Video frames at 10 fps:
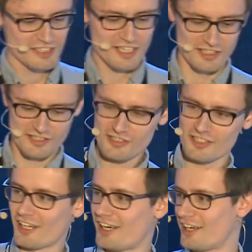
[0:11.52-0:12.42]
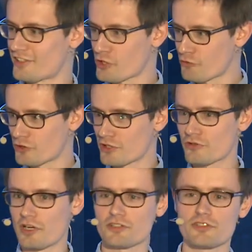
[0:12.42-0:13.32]
Yes, thank you for the
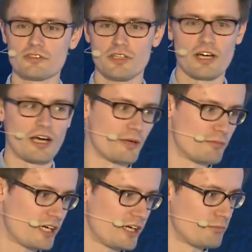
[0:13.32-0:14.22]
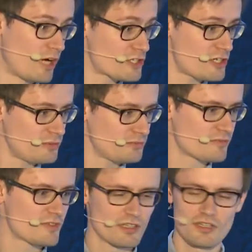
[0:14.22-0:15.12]
introduction. I'm Maciej.
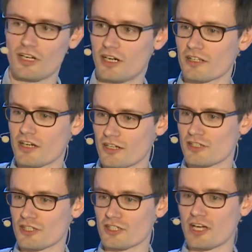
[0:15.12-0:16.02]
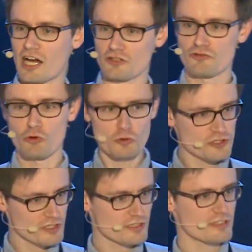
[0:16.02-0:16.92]
I currently hunt
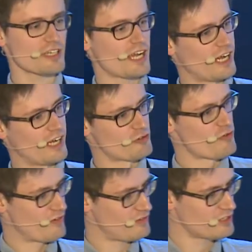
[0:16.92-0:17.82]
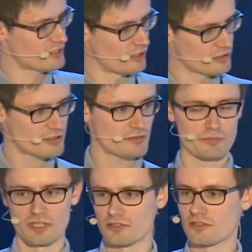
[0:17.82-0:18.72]
fraudsters at Ravelin in London,
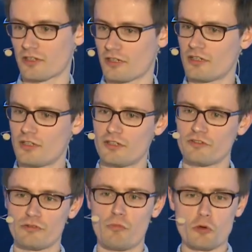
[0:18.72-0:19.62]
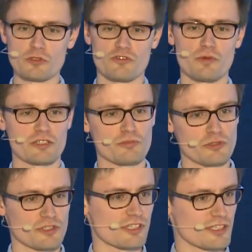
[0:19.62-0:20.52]
but for most of my
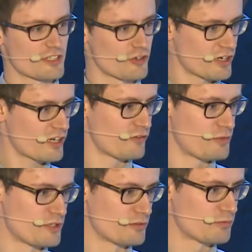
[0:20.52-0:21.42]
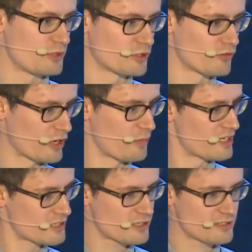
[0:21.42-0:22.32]
computer science career, I've been building
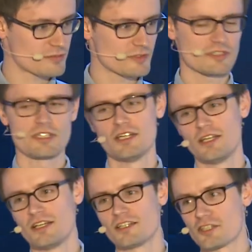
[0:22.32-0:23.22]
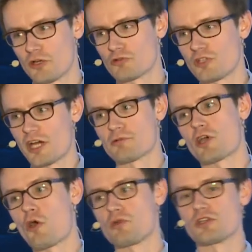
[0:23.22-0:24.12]
recommender systems. So today I was
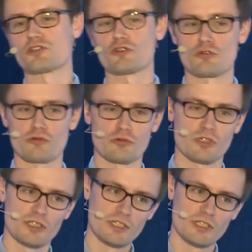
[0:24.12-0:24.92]
hoping to